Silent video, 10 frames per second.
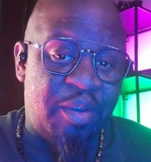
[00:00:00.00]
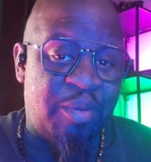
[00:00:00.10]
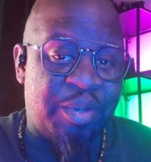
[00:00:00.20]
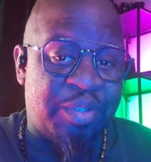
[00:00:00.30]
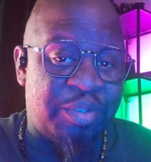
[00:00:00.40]

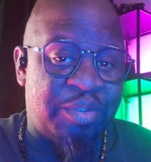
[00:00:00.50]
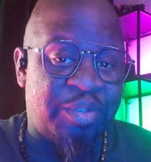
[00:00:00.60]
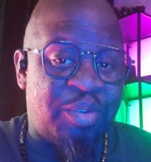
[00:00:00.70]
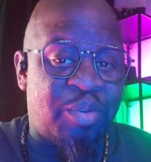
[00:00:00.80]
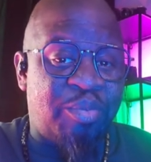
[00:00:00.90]
which is
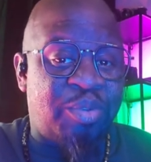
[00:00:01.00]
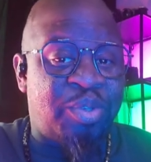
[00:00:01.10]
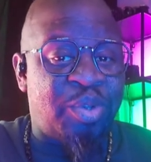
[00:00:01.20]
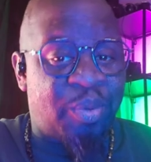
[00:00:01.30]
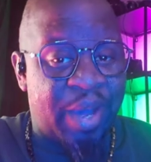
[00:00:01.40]

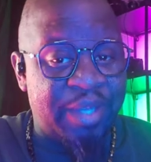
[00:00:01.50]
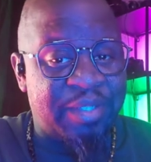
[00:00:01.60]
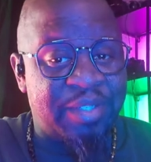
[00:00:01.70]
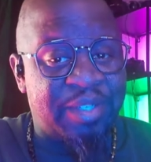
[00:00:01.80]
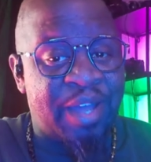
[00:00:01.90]

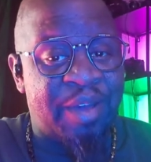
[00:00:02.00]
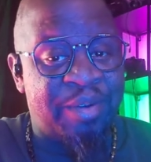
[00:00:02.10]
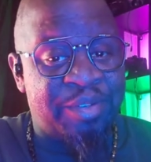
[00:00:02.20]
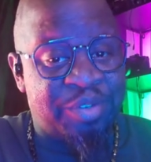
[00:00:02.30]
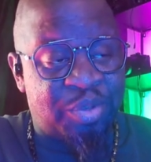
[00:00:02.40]
twice as loud
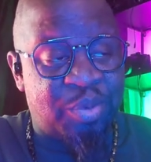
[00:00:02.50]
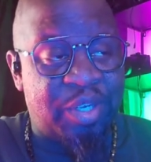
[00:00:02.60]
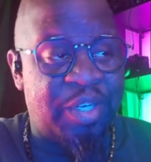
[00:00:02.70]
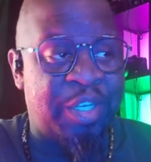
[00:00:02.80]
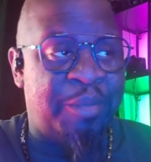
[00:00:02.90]
as
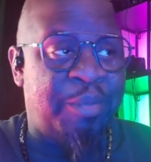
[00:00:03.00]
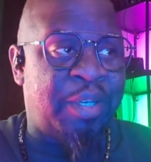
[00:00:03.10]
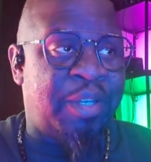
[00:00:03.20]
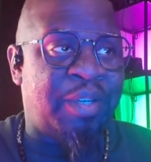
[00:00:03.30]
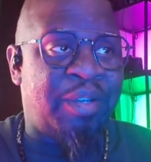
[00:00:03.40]
3
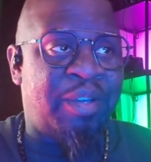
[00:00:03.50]
dB.